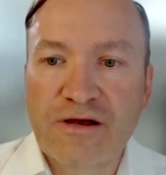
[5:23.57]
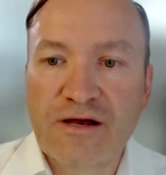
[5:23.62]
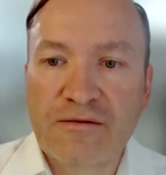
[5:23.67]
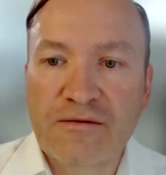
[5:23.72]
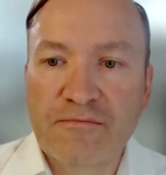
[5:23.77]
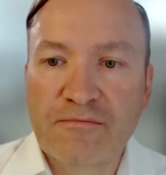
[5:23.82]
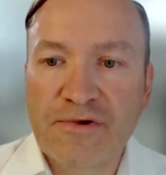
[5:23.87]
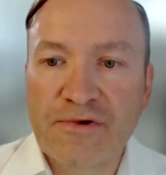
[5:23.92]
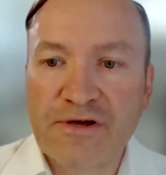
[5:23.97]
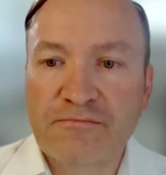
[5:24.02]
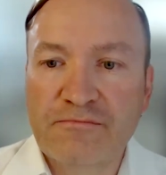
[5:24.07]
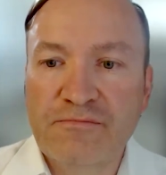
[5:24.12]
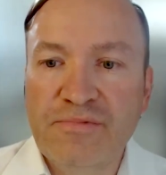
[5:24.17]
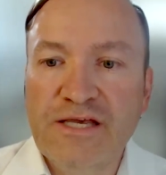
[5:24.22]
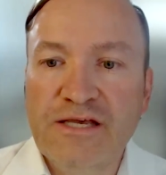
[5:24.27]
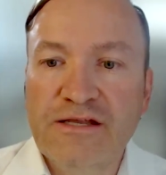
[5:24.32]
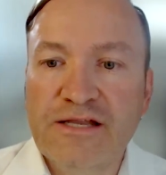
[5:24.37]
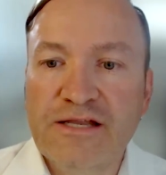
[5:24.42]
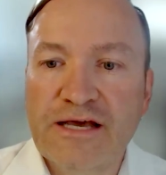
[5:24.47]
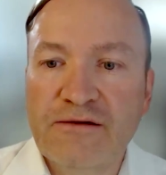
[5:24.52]
But
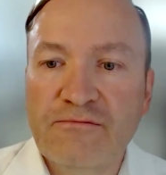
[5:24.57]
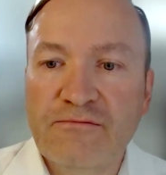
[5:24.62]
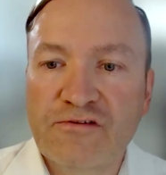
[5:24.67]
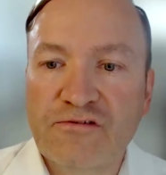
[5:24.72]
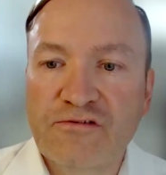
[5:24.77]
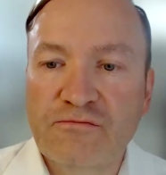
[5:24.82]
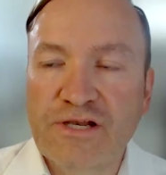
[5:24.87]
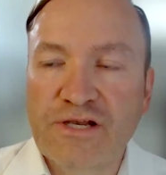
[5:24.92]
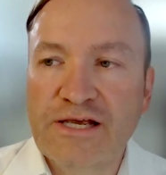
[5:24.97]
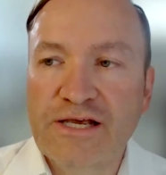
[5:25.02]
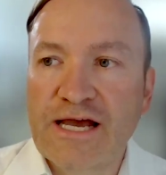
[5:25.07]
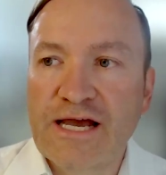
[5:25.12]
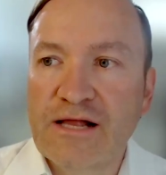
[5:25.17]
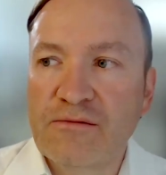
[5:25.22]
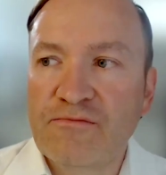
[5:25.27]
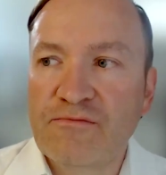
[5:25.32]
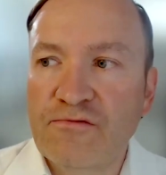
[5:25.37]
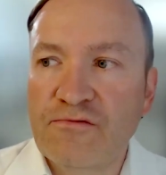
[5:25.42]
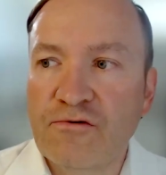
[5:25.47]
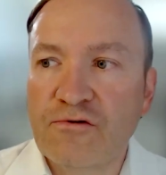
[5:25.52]
being there was really
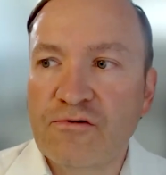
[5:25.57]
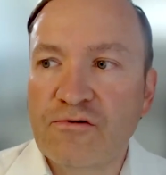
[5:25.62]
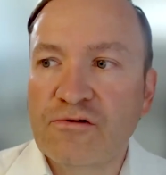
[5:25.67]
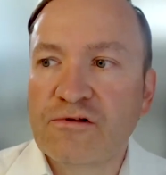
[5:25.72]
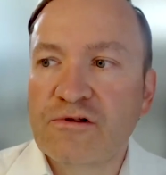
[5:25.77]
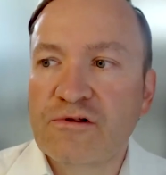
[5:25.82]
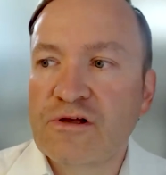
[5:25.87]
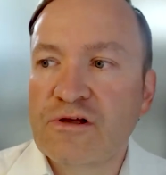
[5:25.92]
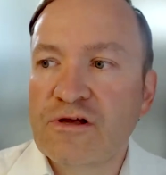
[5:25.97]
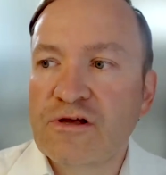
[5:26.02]
helpful